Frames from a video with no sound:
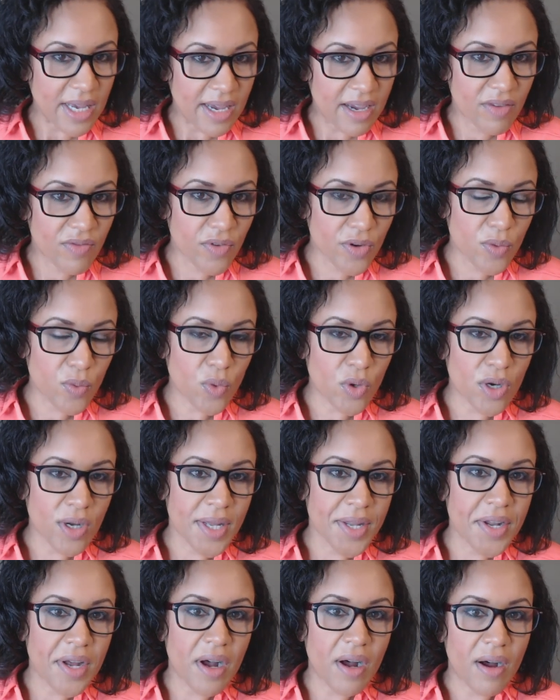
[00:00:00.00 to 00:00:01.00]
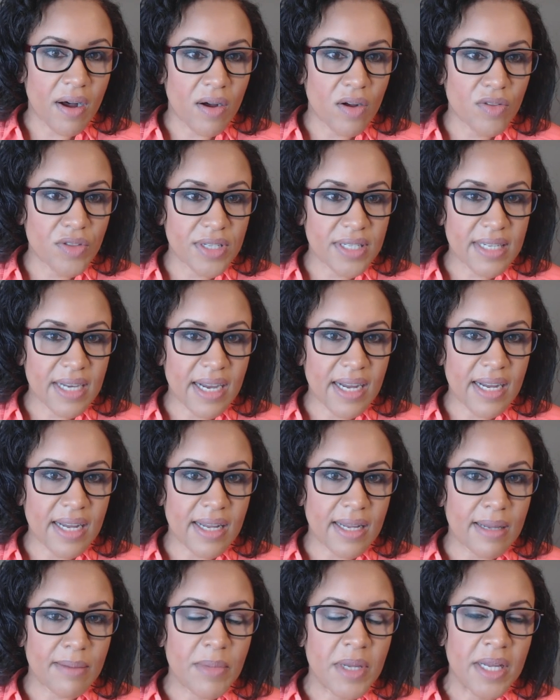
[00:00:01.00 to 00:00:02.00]
everyone all the
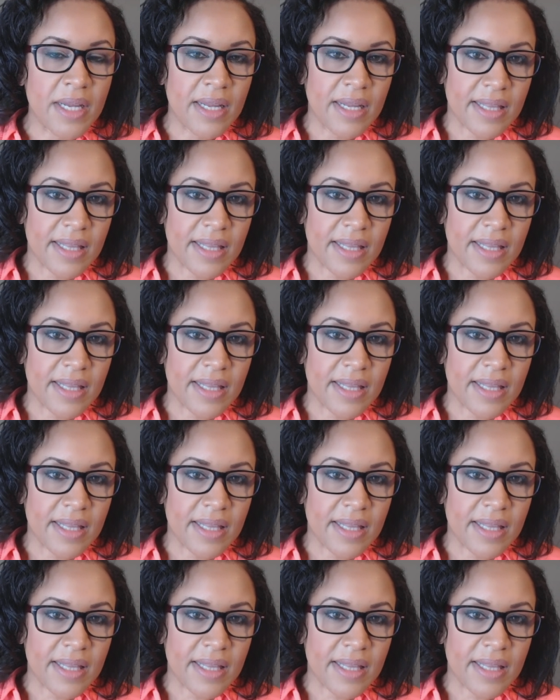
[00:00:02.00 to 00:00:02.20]
time,